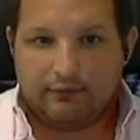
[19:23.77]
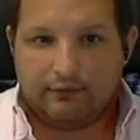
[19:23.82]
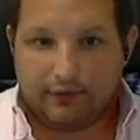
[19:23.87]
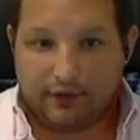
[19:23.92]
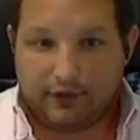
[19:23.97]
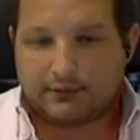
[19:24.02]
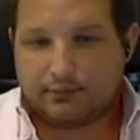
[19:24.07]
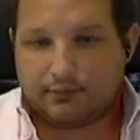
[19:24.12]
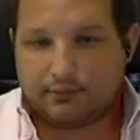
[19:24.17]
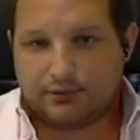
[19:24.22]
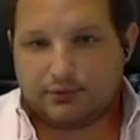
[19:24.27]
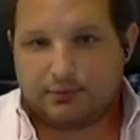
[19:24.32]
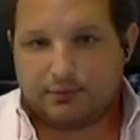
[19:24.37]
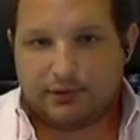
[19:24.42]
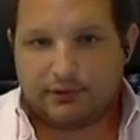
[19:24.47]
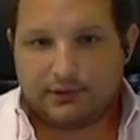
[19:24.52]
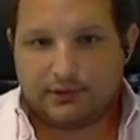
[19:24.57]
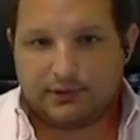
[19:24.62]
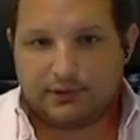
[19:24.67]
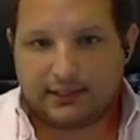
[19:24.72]
the customer
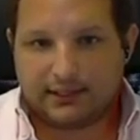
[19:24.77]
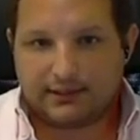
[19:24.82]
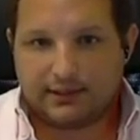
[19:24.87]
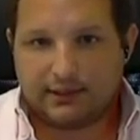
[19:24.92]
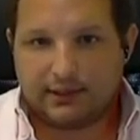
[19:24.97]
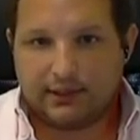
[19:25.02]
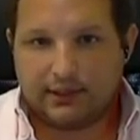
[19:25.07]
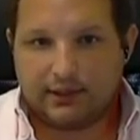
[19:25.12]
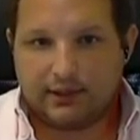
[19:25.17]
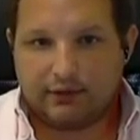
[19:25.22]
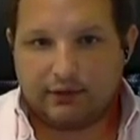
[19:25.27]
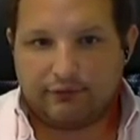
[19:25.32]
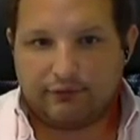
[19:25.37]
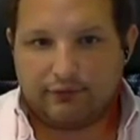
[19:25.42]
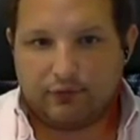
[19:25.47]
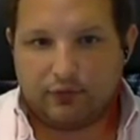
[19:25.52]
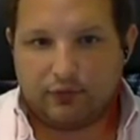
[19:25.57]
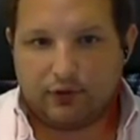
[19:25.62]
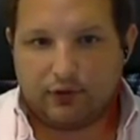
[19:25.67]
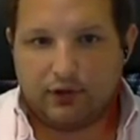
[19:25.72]
experience is excellent, and
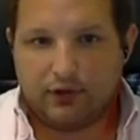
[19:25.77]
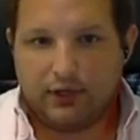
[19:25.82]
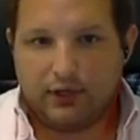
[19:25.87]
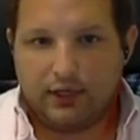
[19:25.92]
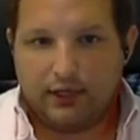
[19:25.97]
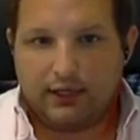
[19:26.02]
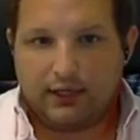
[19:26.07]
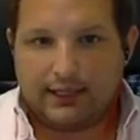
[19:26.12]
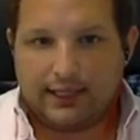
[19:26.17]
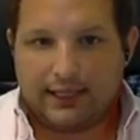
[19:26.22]
therefore